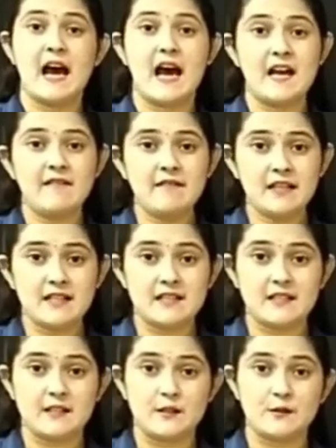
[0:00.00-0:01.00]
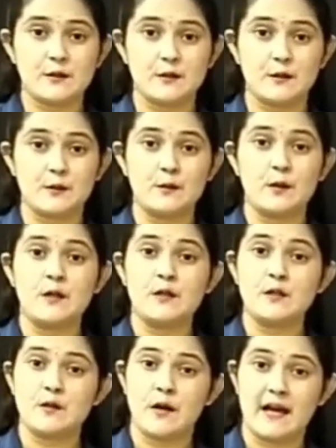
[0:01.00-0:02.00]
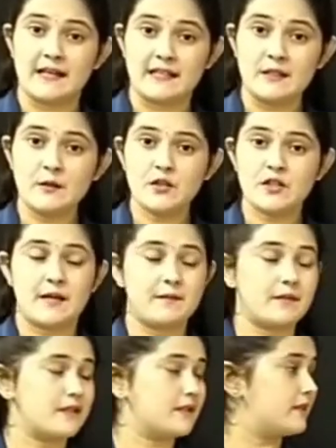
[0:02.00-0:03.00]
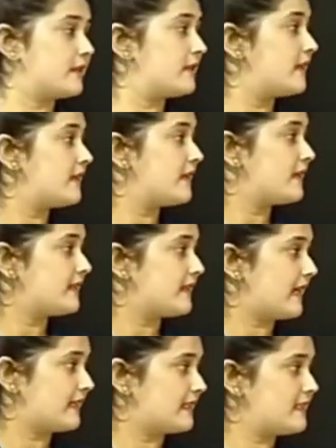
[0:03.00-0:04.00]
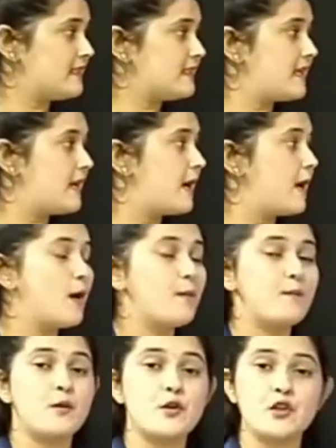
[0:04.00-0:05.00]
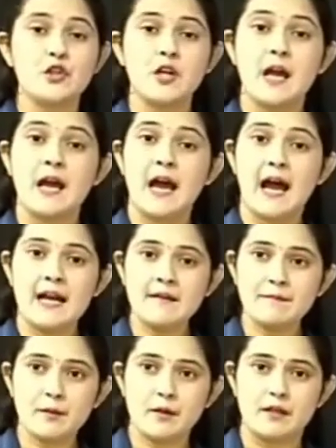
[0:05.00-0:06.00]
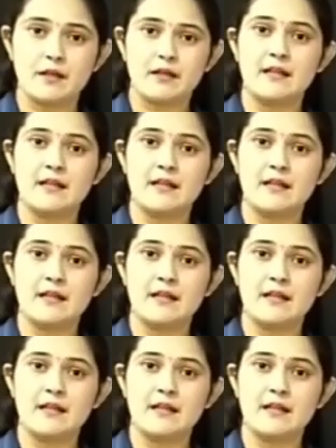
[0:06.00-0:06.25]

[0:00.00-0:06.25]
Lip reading: I will introduce to you to a new chapter that is push and pull.